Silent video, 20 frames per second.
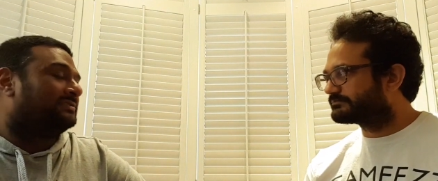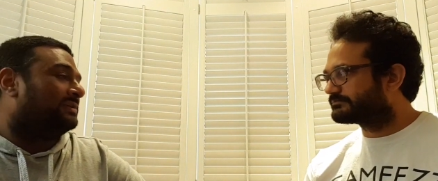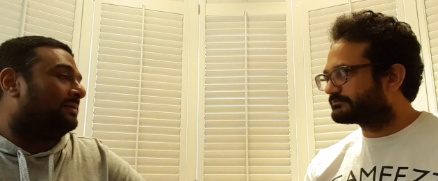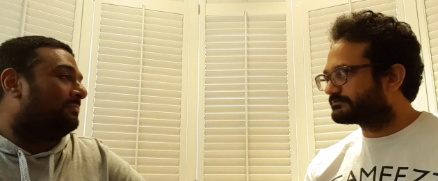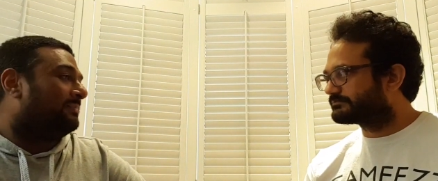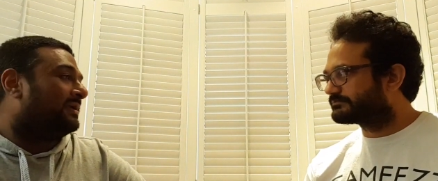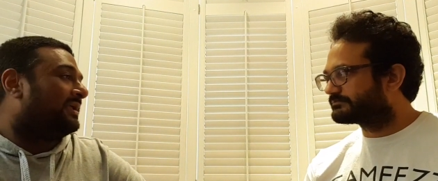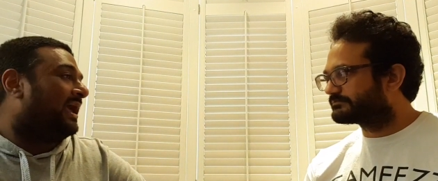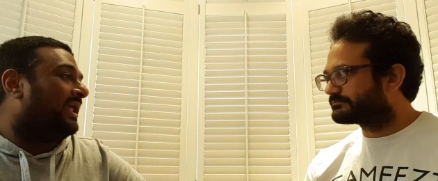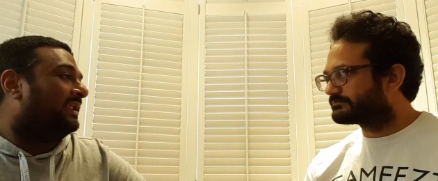Speaker 1: some
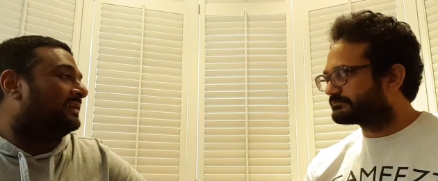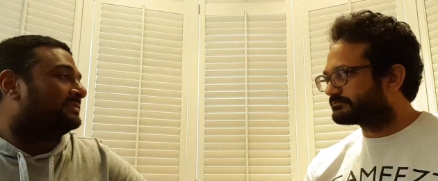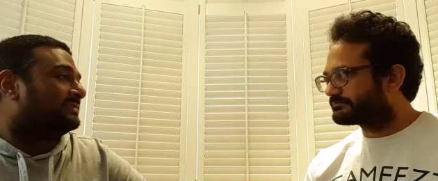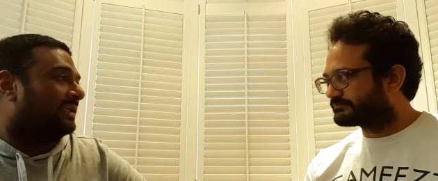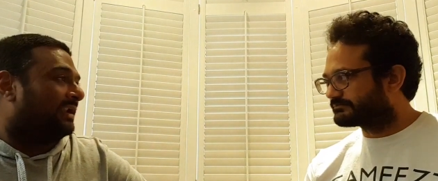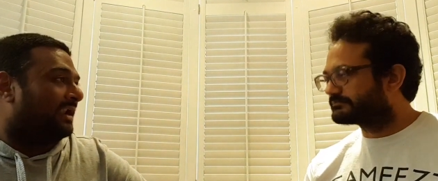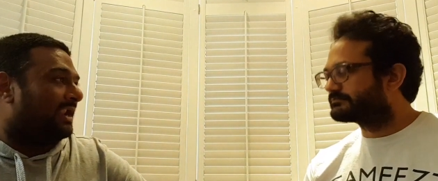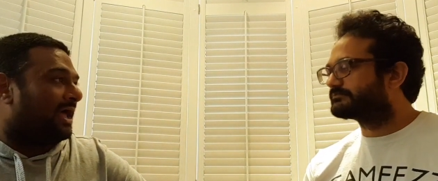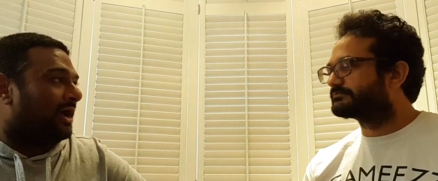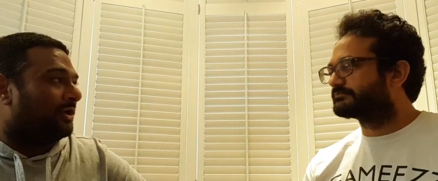mechanics that
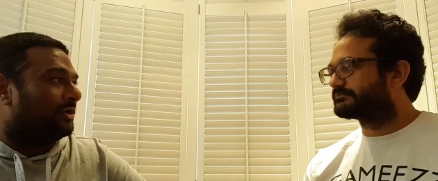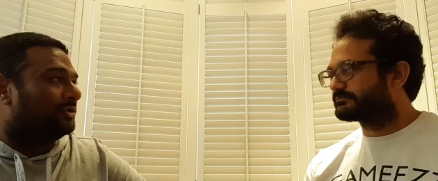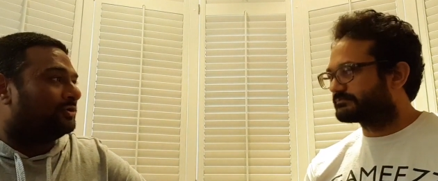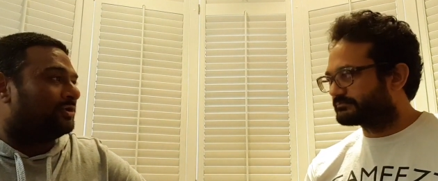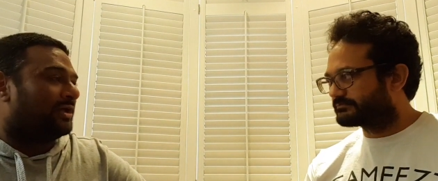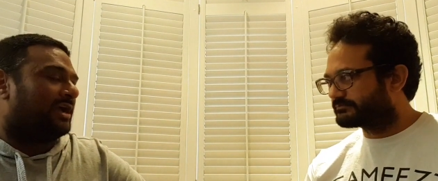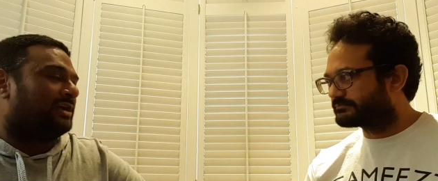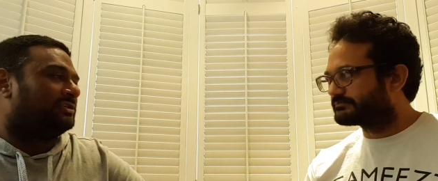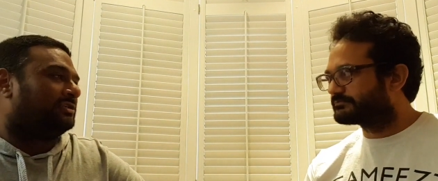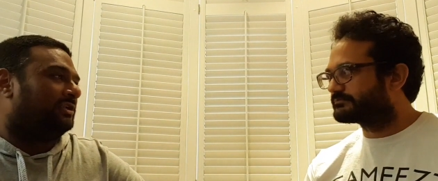allow you to
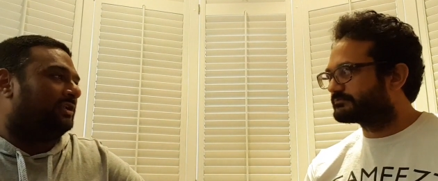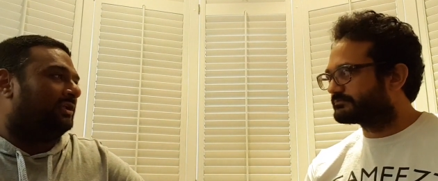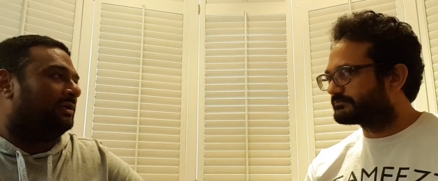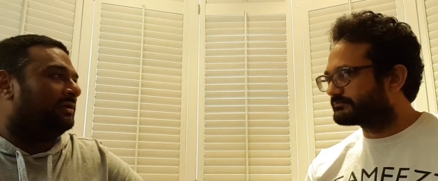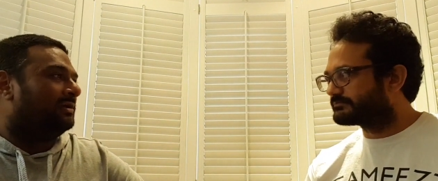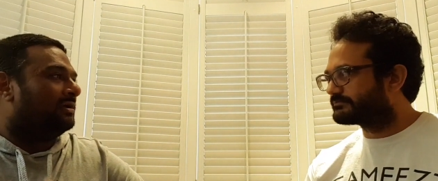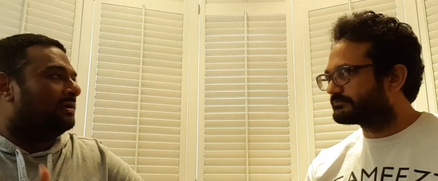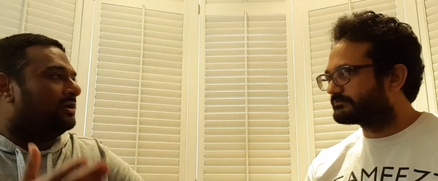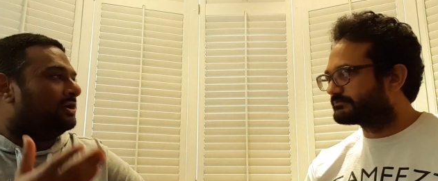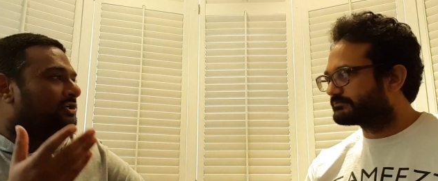actually
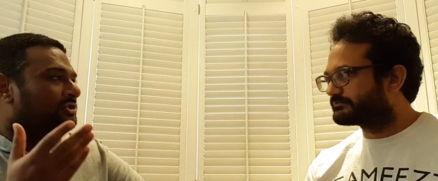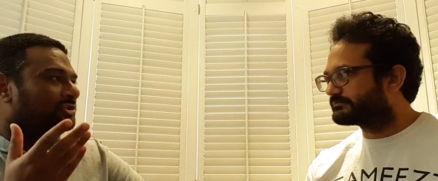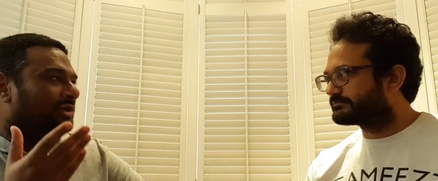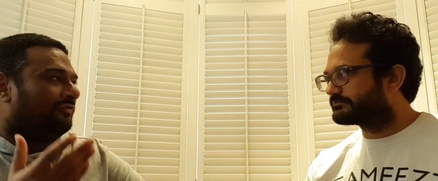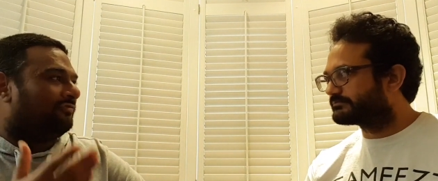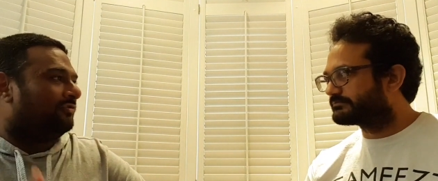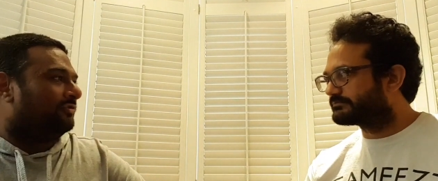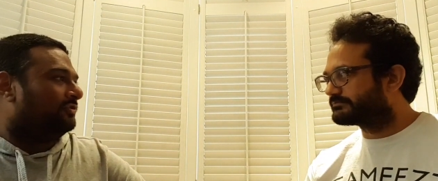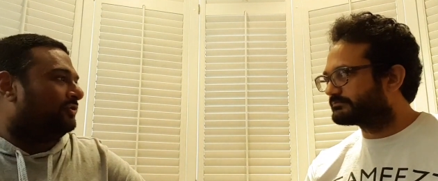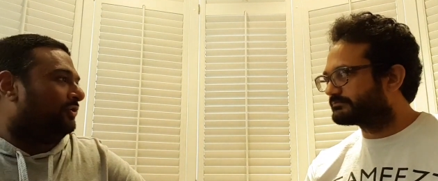
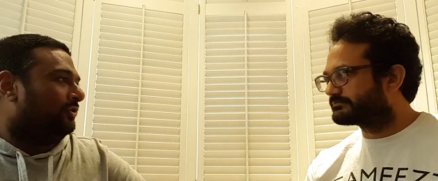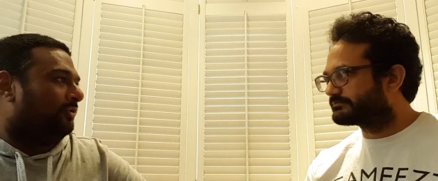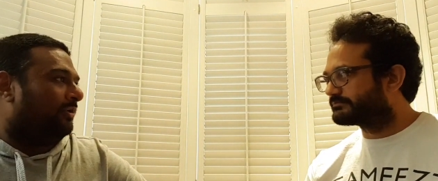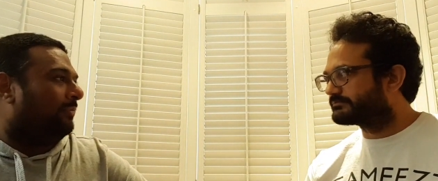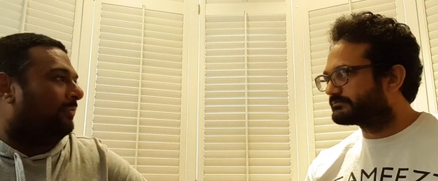shuffle through